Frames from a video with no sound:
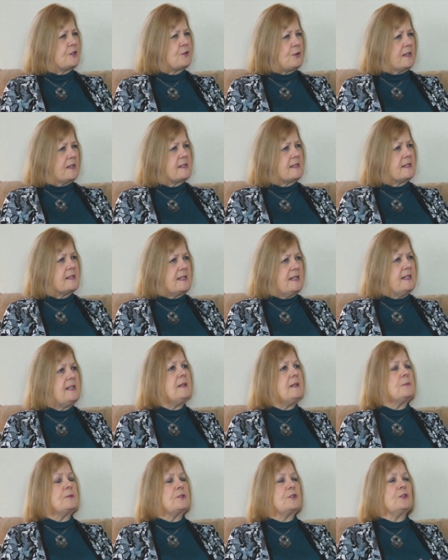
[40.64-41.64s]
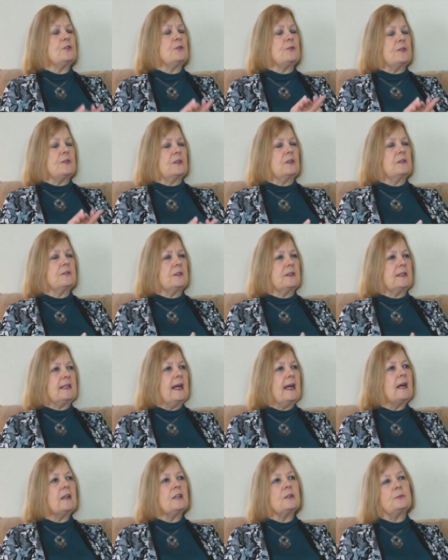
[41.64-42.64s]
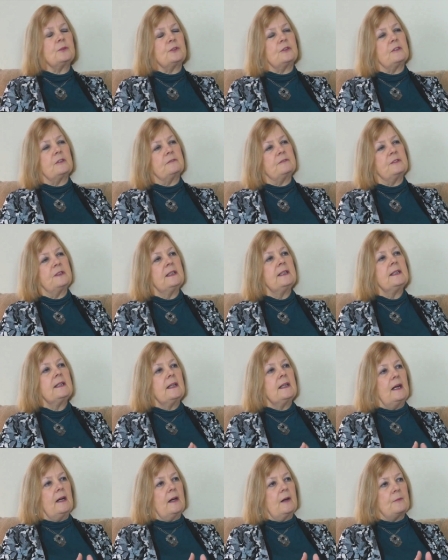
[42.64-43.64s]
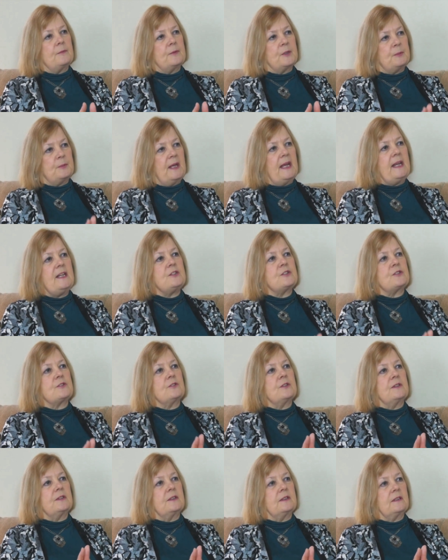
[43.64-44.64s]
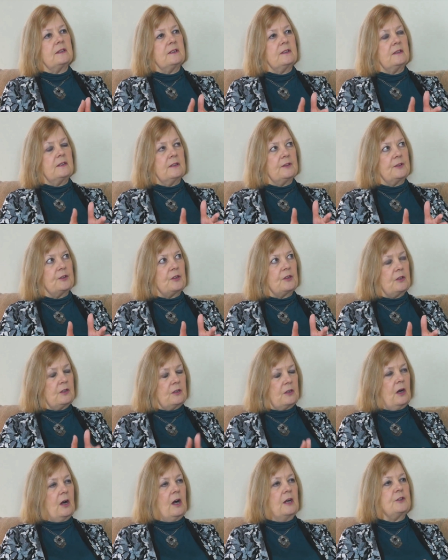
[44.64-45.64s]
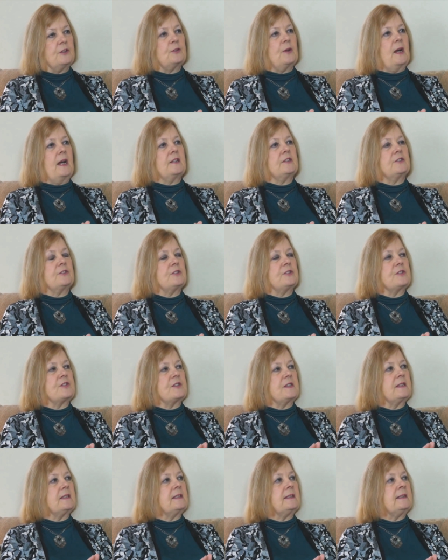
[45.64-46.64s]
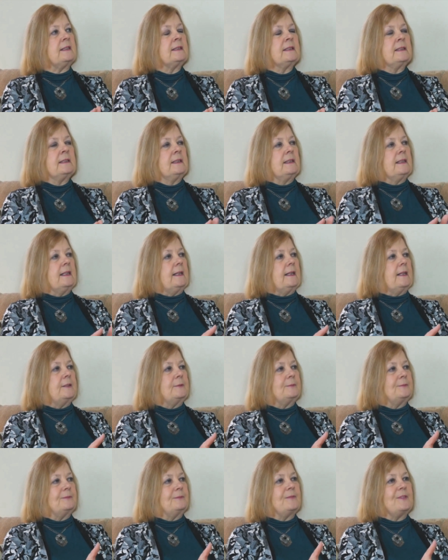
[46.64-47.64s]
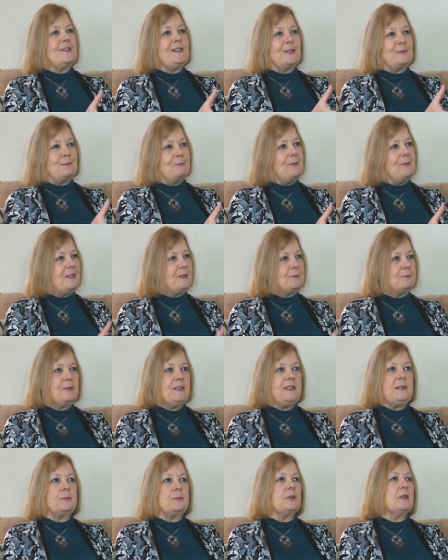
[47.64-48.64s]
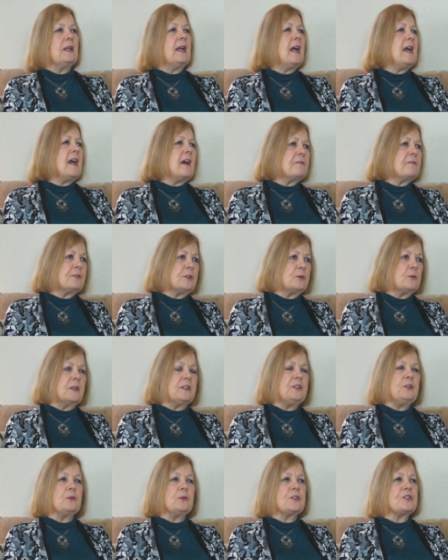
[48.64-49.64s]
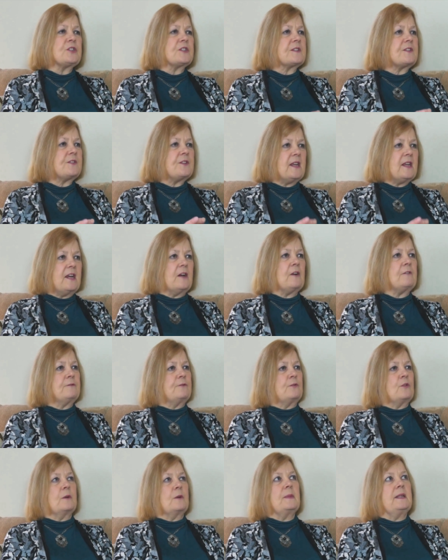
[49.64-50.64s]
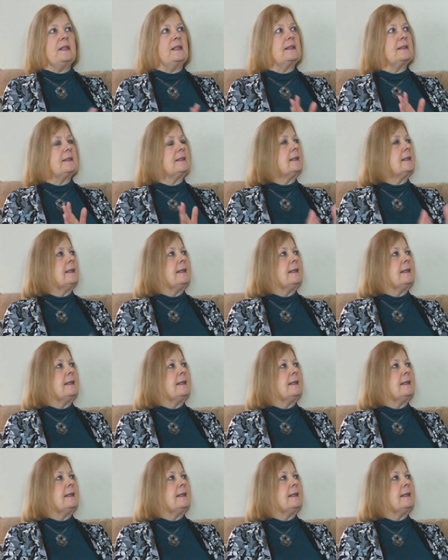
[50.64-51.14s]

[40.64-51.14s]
Trusted team, too, the, the caliber of um, the painter and the, the contractors and the, um, the admin people, everyone. You were just there for me. and.